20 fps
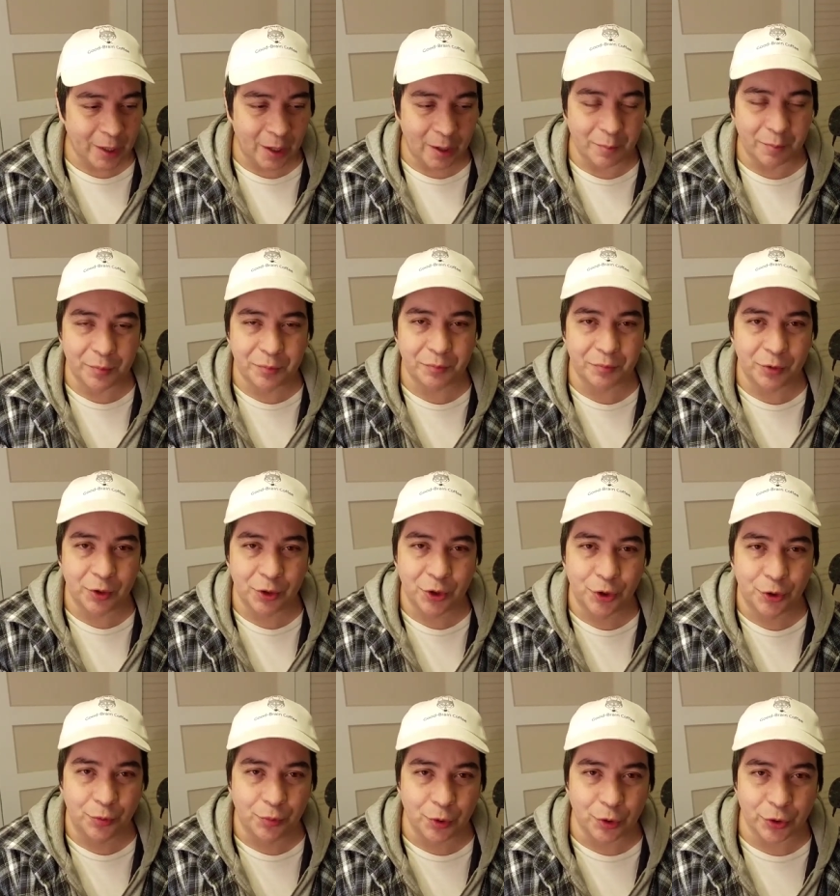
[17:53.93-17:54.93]
um, a
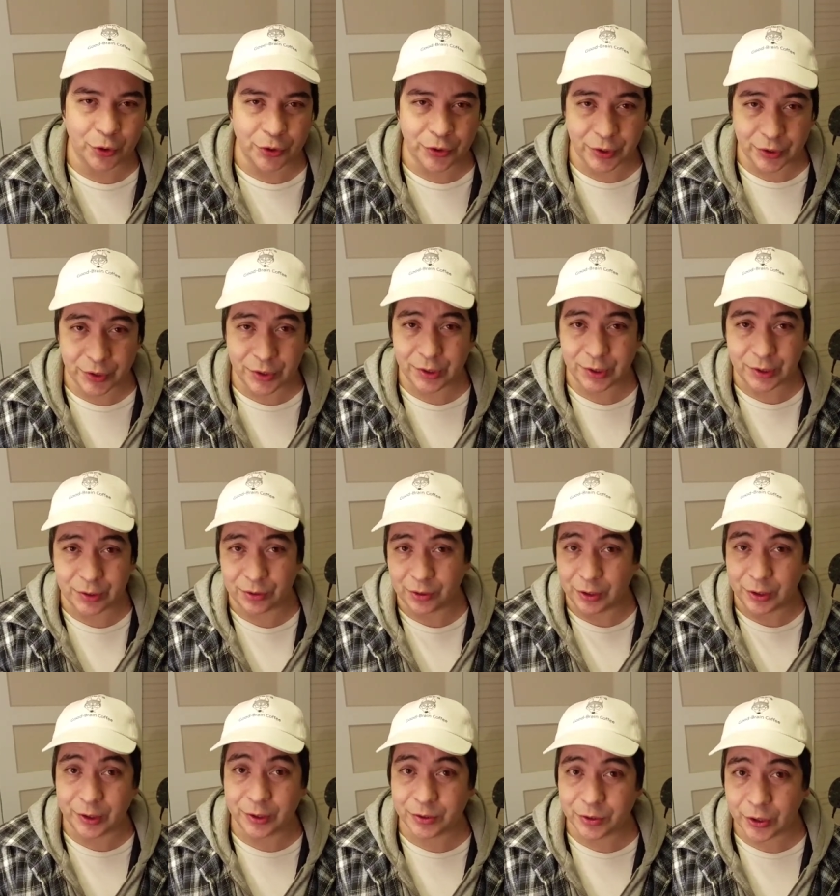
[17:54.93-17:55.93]
little more
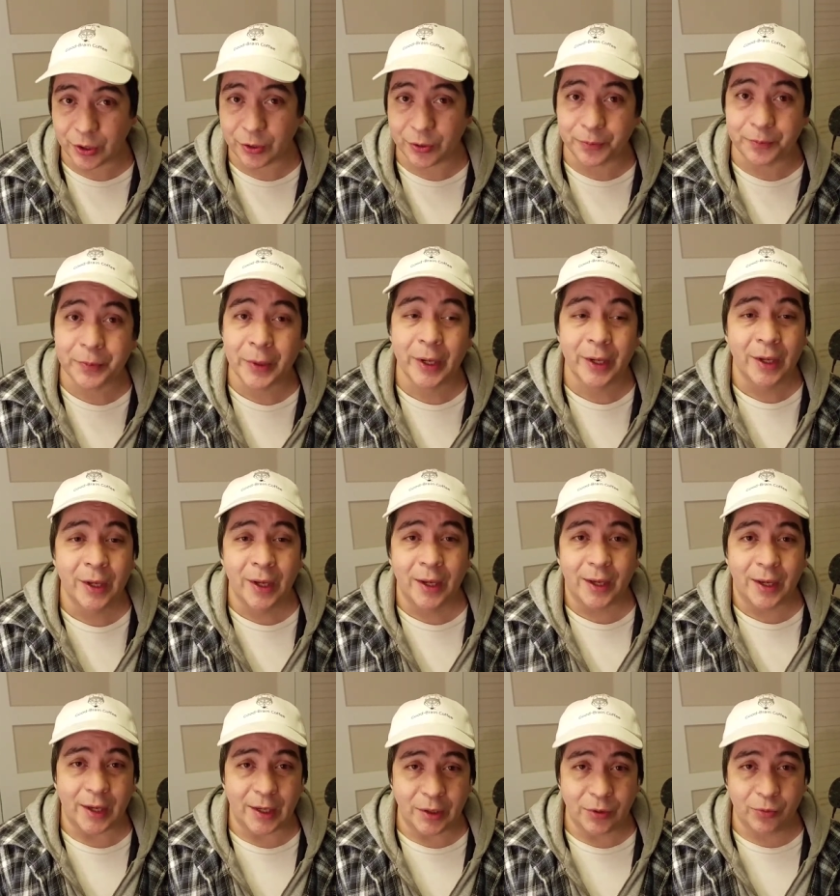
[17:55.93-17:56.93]
succinctly. So
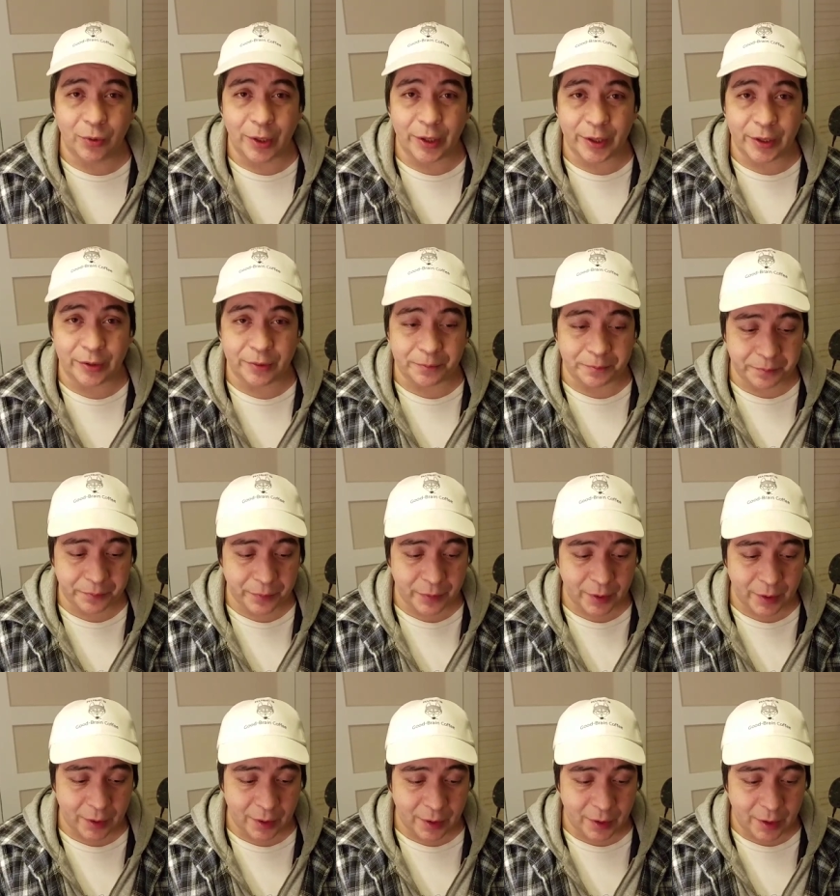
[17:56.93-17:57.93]
anyway,
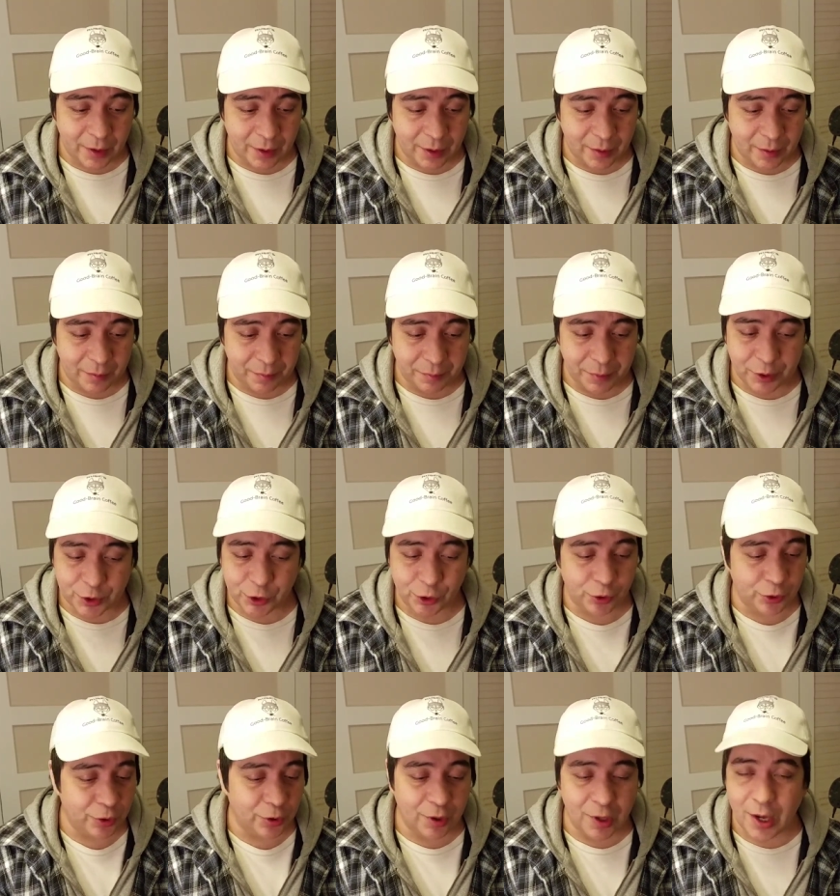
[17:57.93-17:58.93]
be
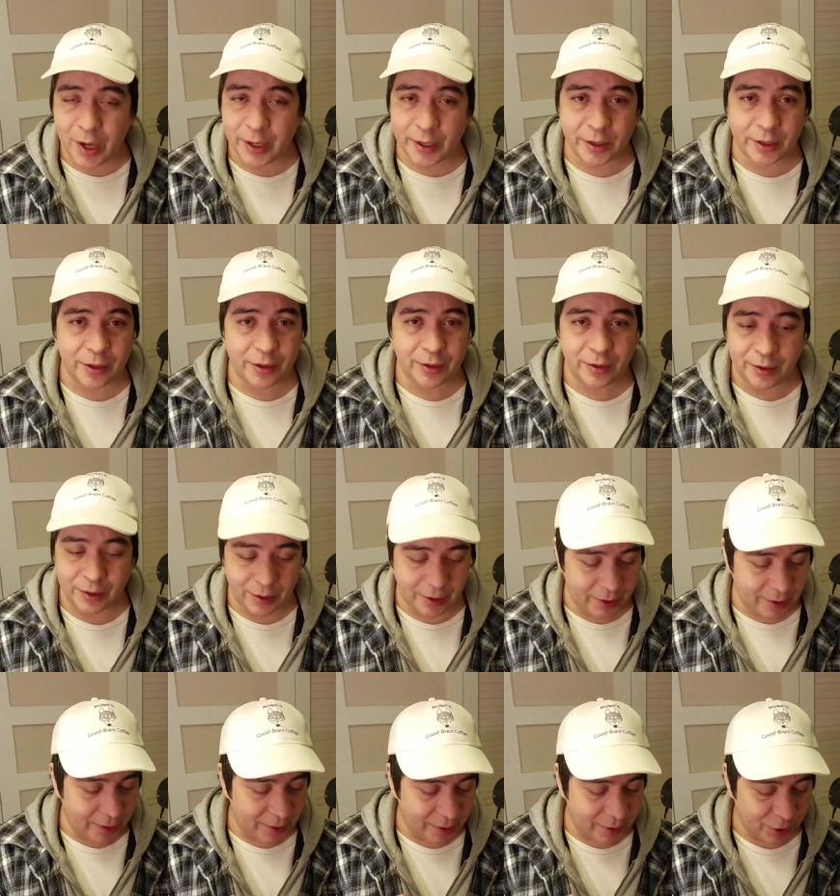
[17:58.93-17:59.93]
sure to like
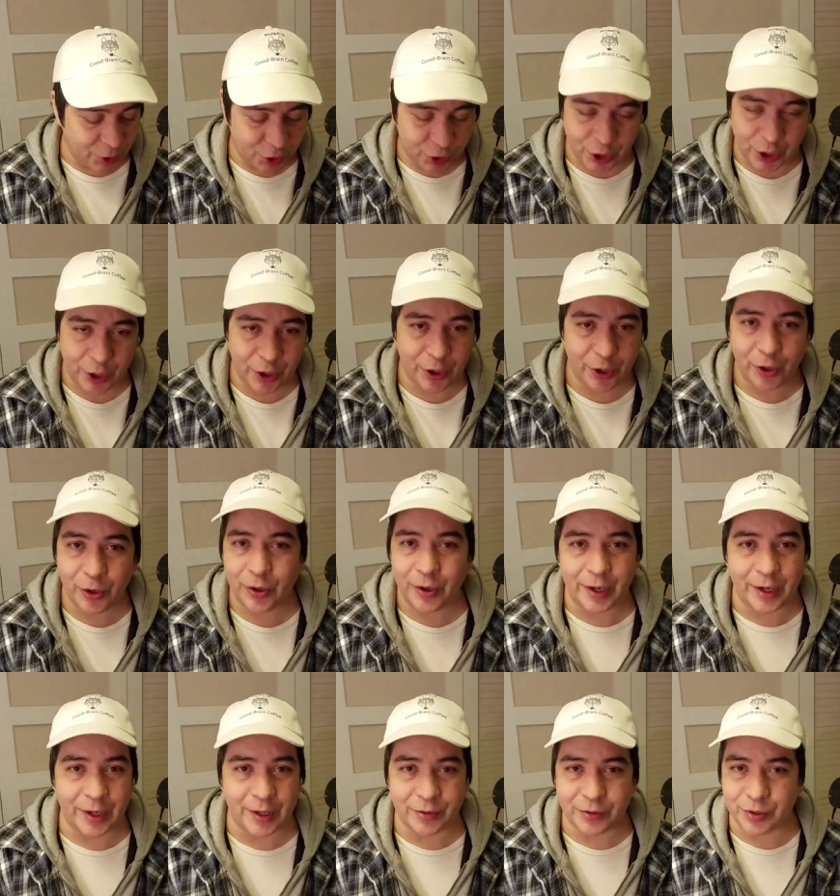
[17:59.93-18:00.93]
and share
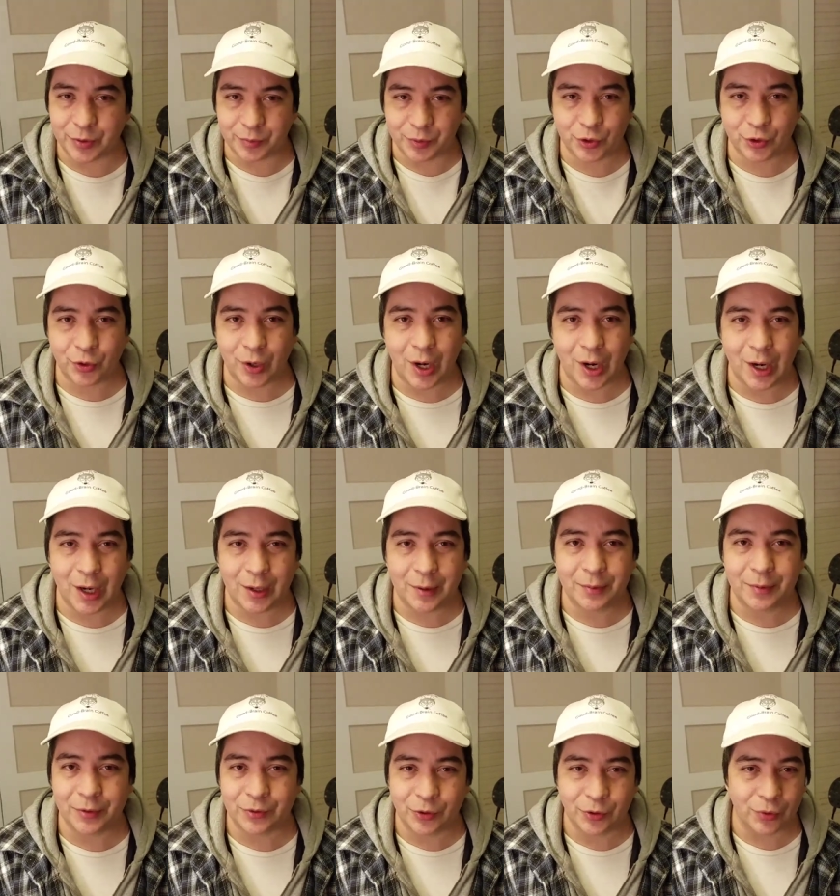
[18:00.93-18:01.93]
and
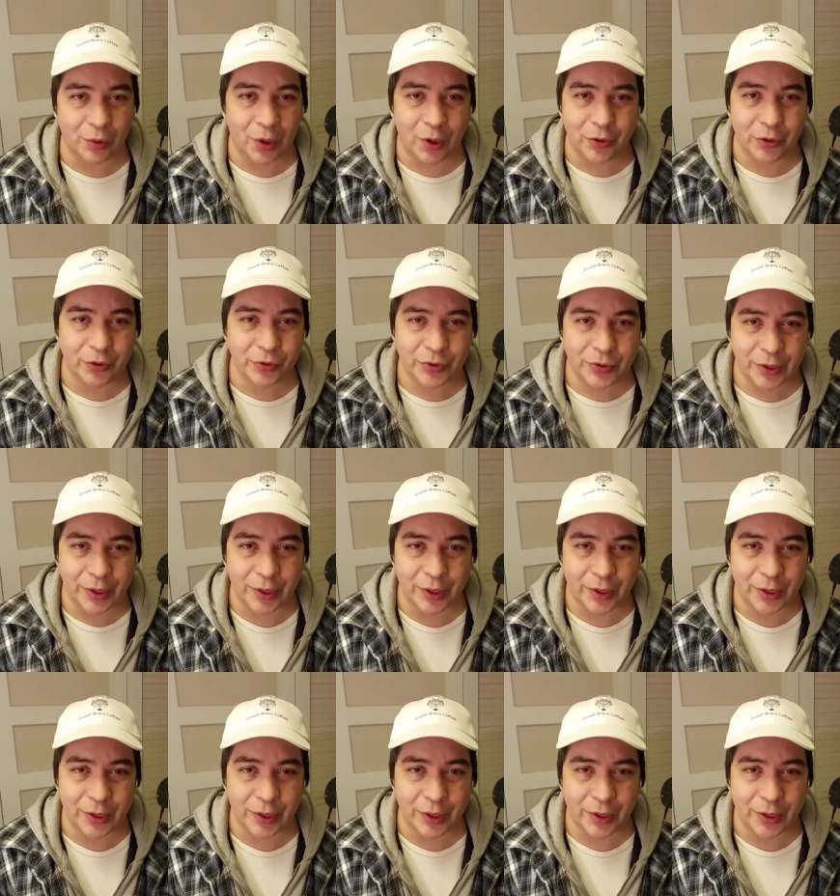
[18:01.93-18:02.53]
subscribe, do all those